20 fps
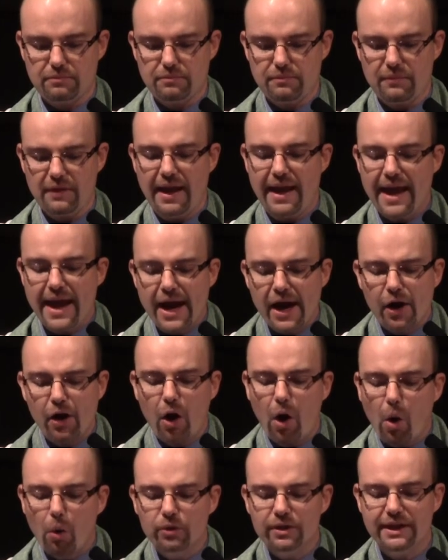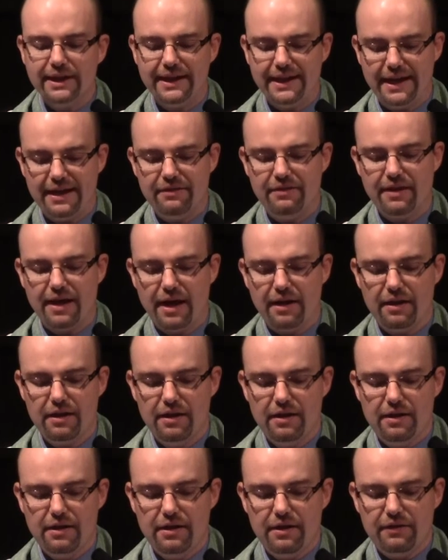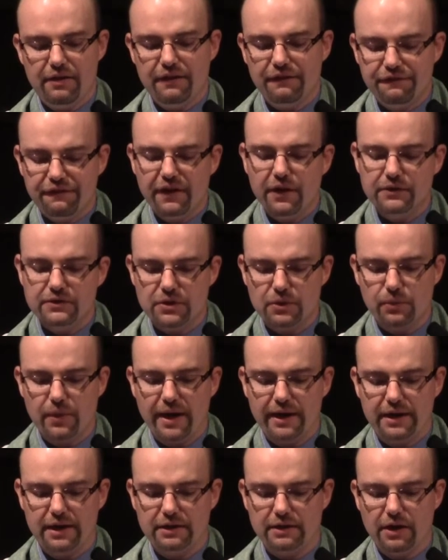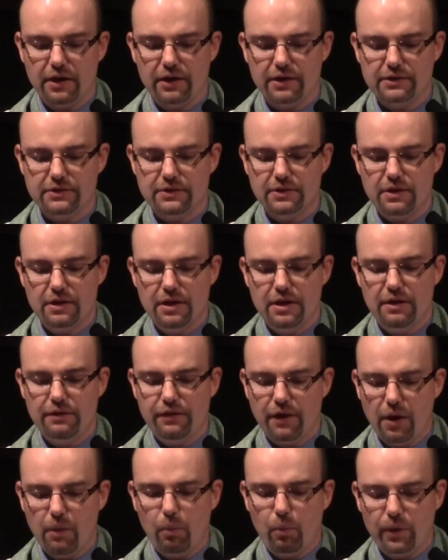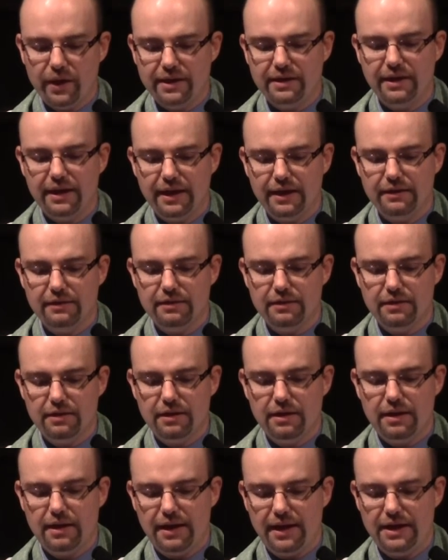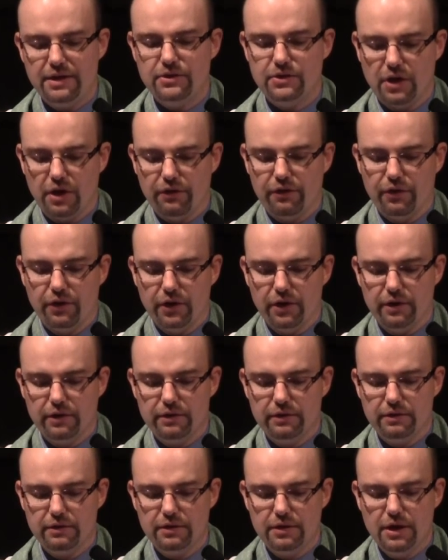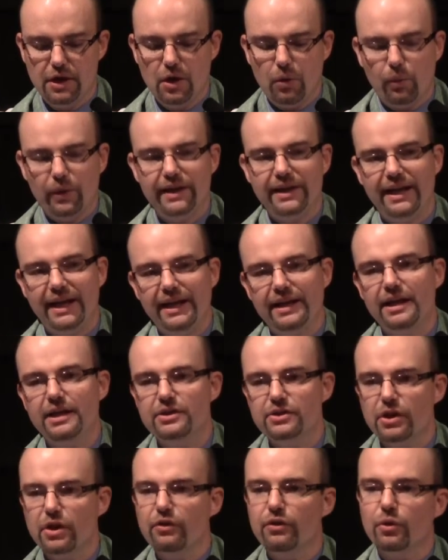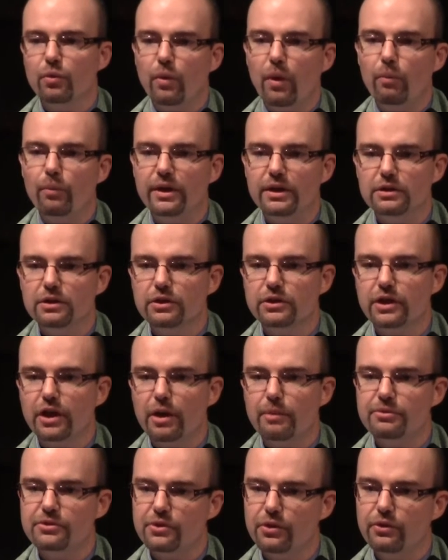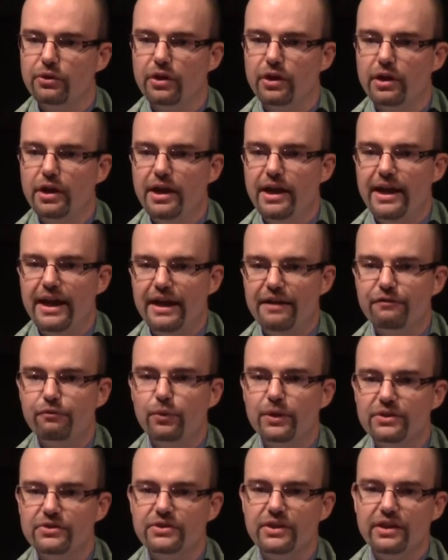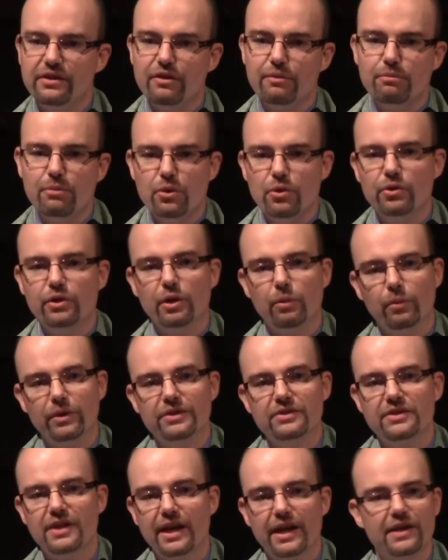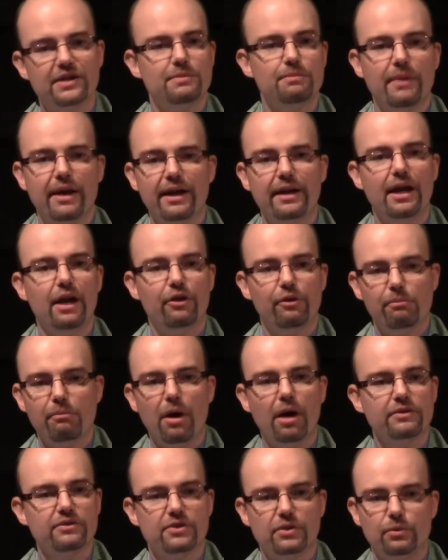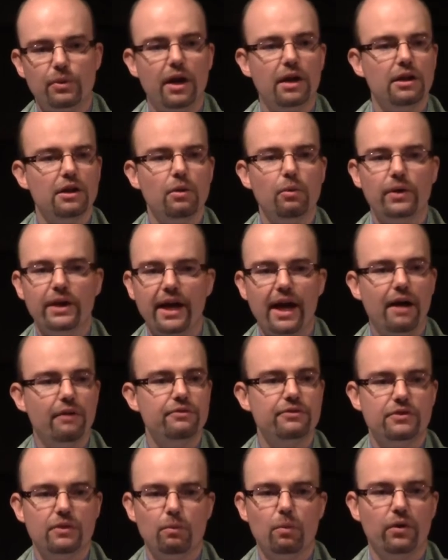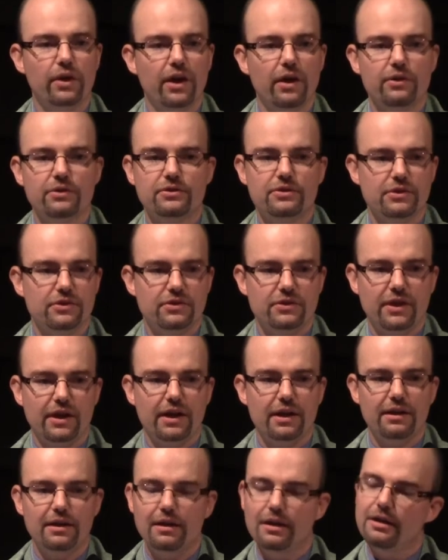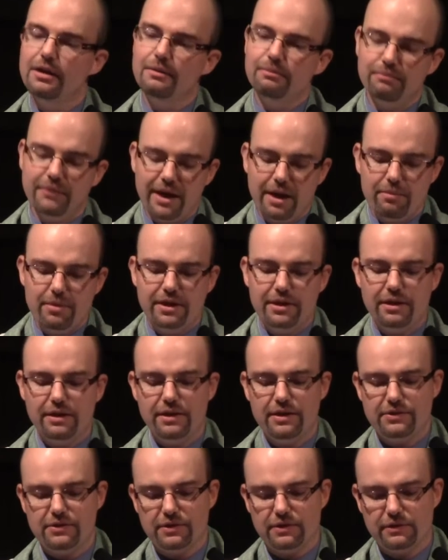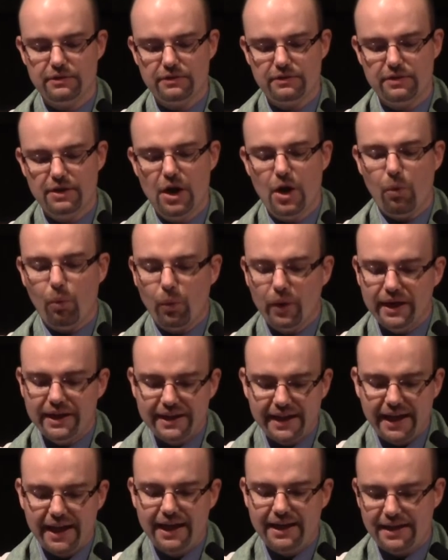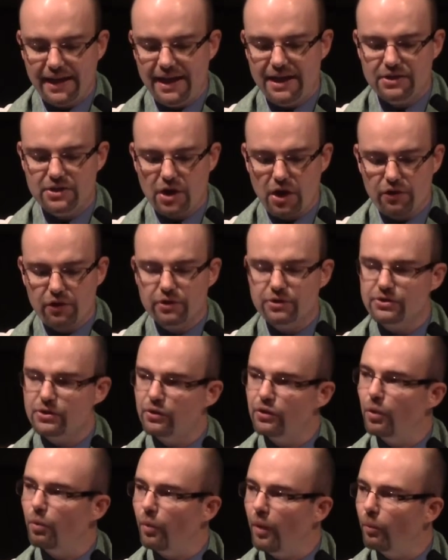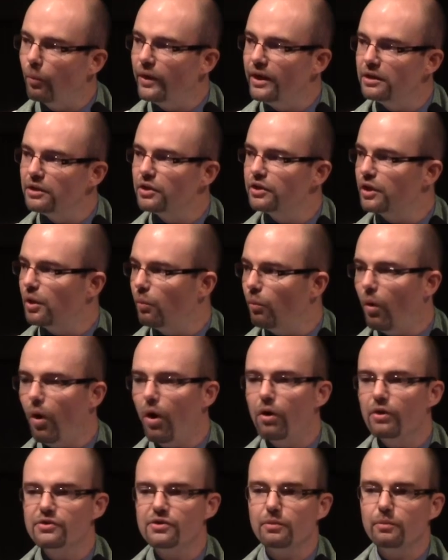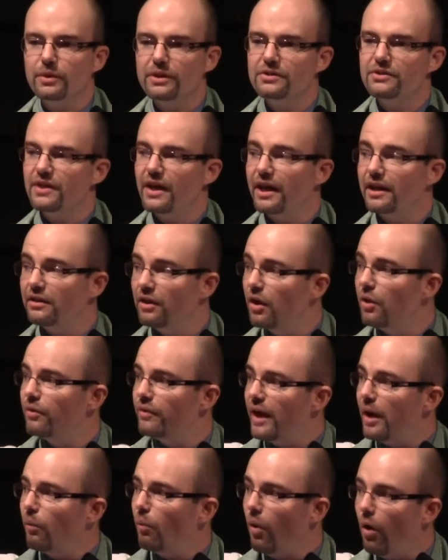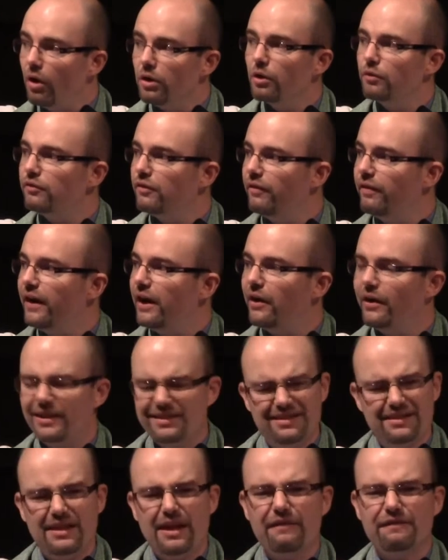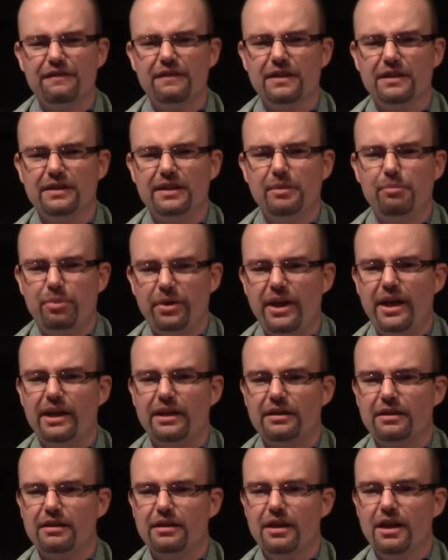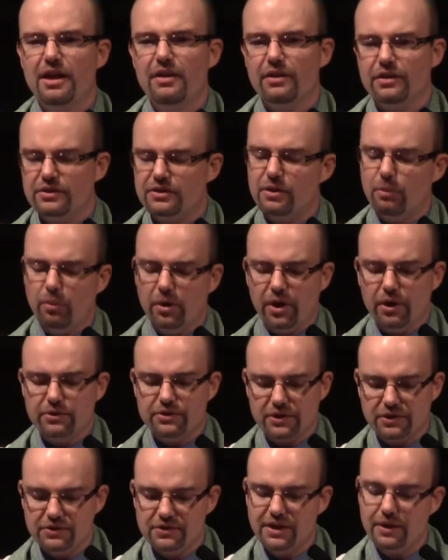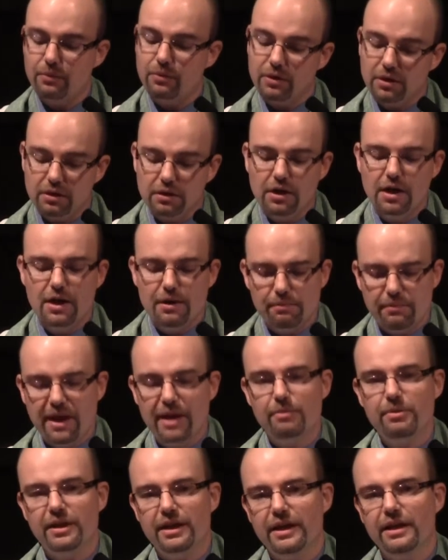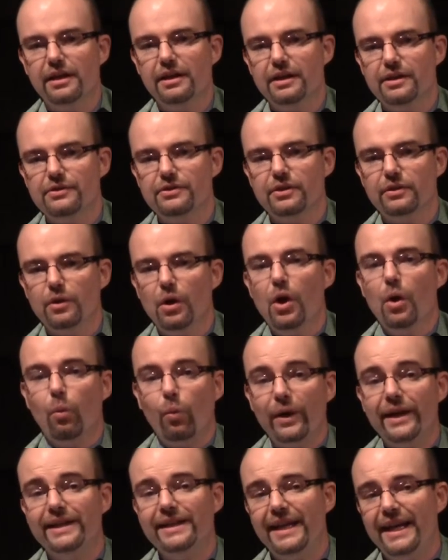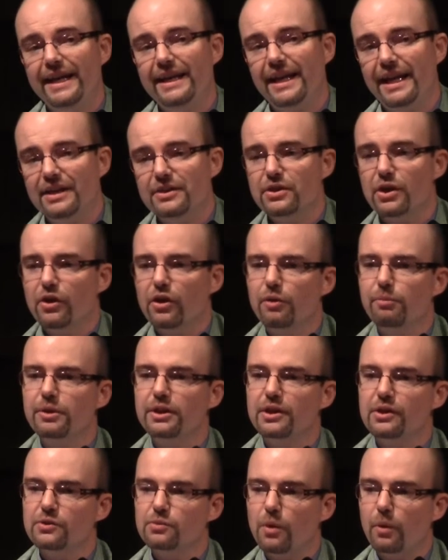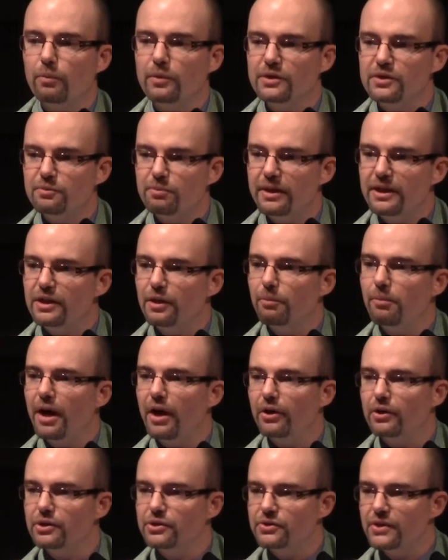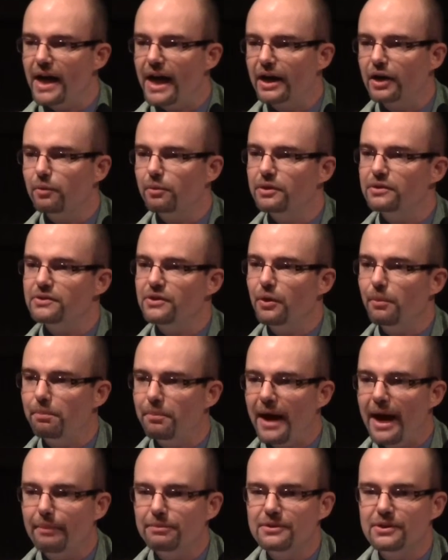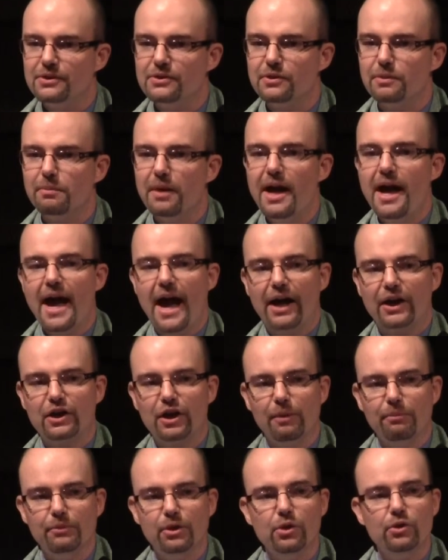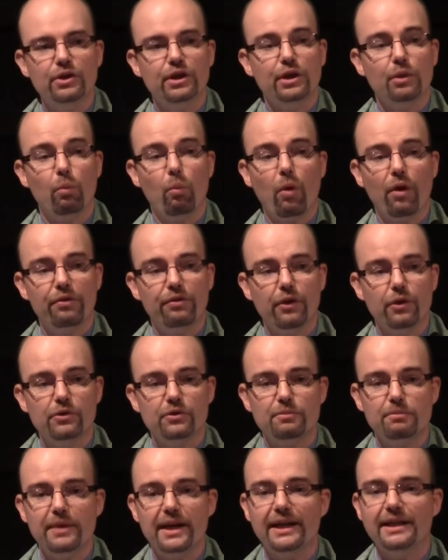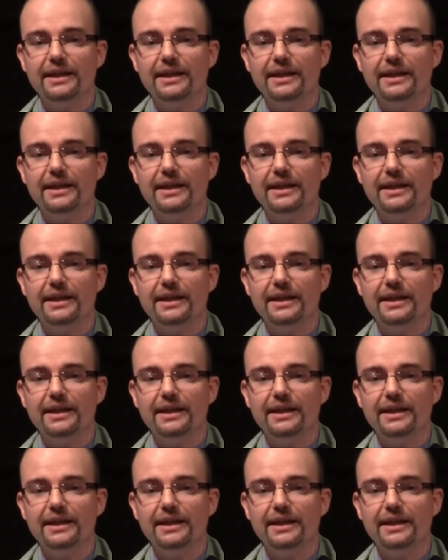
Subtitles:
err only in that they fail to recognize that we need each other. We need each other when we look up, so that if we see the moon and we say it's made out of mozzarella, we have someone else to say, maybe it isn't. We need each other so that when we look at walls and we say, no, that wall over there, it's definitely pink, that someone else can say, well, maybe it isn't. We need each other because when we speak about our sacraments, our baptism and communion and what those mean and